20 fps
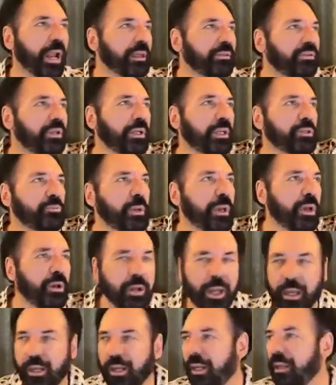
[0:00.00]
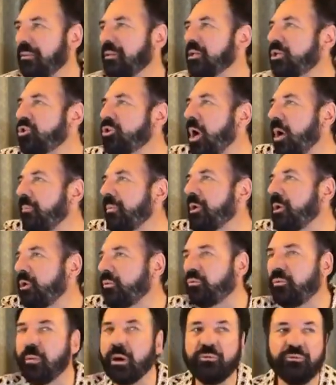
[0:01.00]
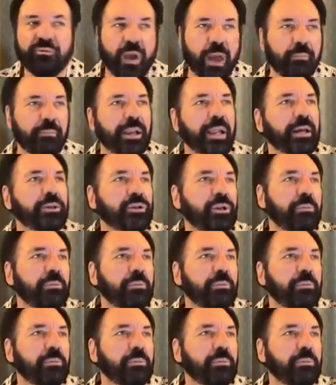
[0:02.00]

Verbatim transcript: Well, I think this would be a good idea. This job would be good for my family.